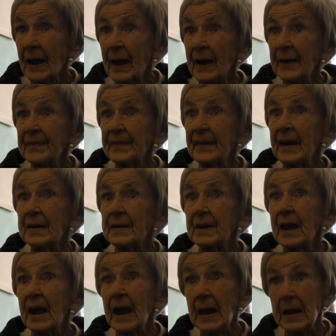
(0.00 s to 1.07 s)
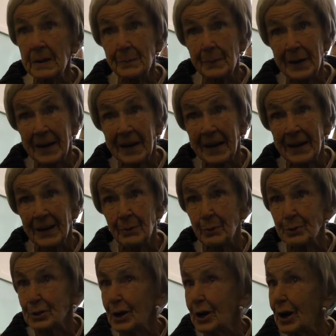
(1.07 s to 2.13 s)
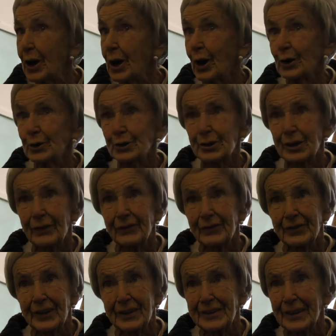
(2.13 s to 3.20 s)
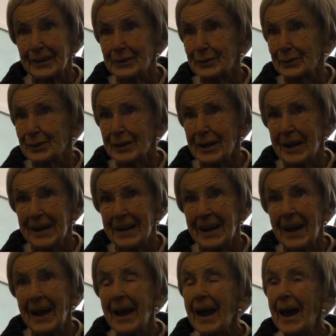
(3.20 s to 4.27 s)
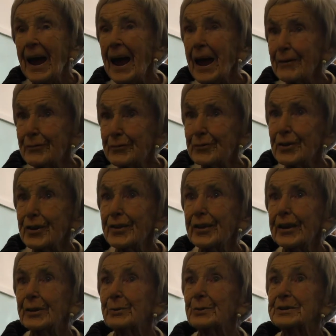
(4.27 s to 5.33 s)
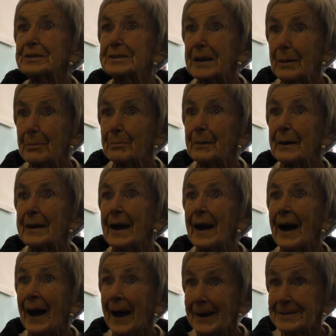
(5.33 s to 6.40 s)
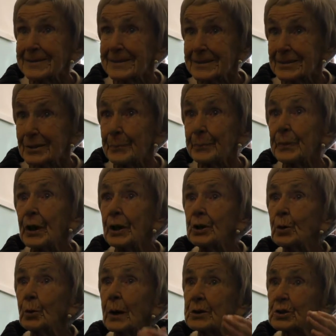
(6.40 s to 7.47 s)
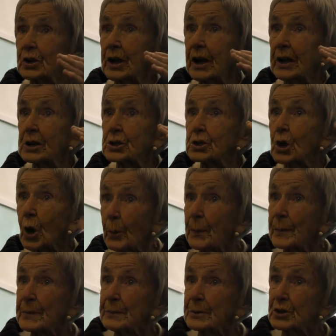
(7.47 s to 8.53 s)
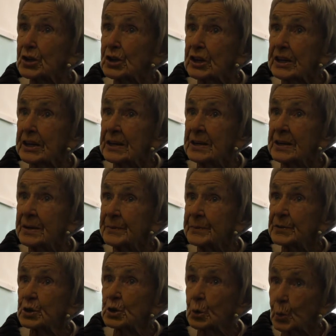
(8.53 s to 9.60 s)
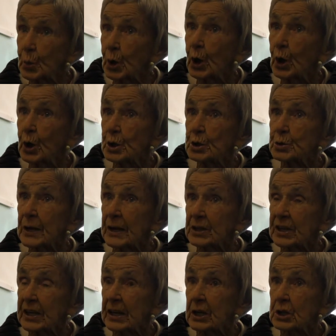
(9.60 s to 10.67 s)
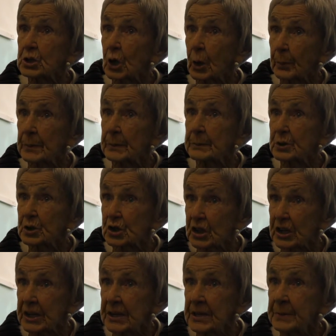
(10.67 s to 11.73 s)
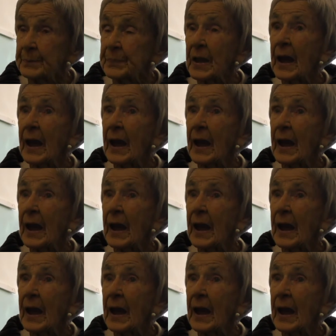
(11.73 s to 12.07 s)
And then haymaking was a lot different than today. Everything was done by hand. You had to get on top of the machine. Two girls had to get on top of the machine.